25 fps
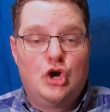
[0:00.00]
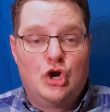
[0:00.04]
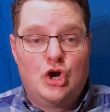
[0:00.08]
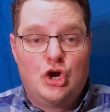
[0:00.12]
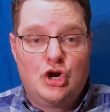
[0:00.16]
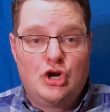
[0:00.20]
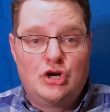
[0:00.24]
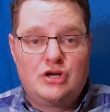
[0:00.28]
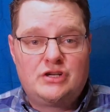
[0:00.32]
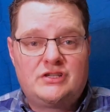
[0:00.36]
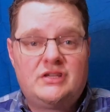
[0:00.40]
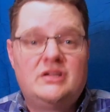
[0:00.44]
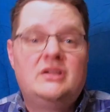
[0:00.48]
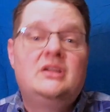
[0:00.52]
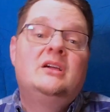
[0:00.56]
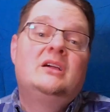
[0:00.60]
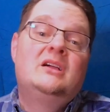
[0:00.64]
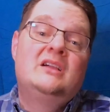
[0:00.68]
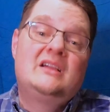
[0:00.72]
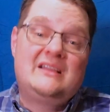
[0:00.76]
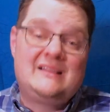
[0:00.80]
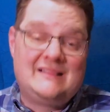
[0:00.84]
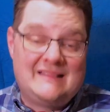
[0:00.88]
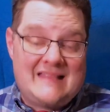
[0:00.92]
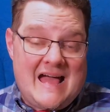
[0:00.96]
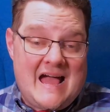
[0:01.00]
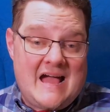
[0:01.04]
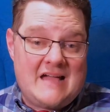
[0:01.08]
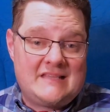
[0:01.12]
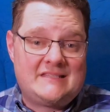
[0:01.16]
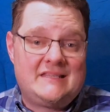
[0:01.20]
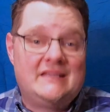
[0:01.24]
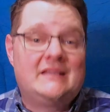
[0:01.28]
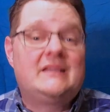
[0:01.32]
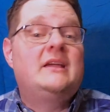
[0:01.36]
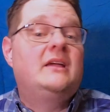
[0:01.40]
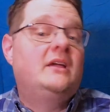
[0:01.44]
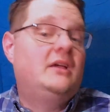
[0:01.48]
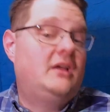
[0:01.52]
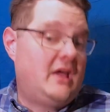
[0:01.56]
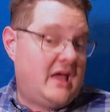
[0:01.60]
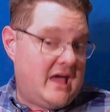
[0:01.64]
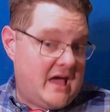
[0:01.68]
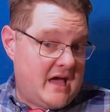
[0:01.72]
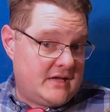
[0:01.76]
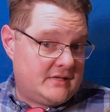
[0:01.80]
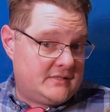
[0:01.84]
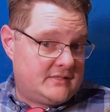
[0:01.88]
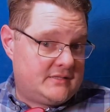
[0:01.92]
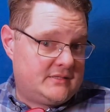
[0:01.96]
EART Classic
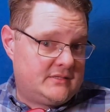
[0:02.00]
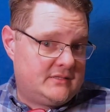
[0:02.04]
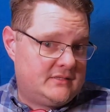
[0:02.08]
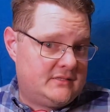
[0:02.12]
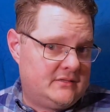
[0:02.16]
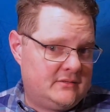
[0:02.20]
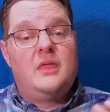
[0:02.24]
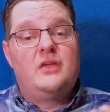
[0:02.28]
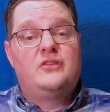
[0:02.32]
S.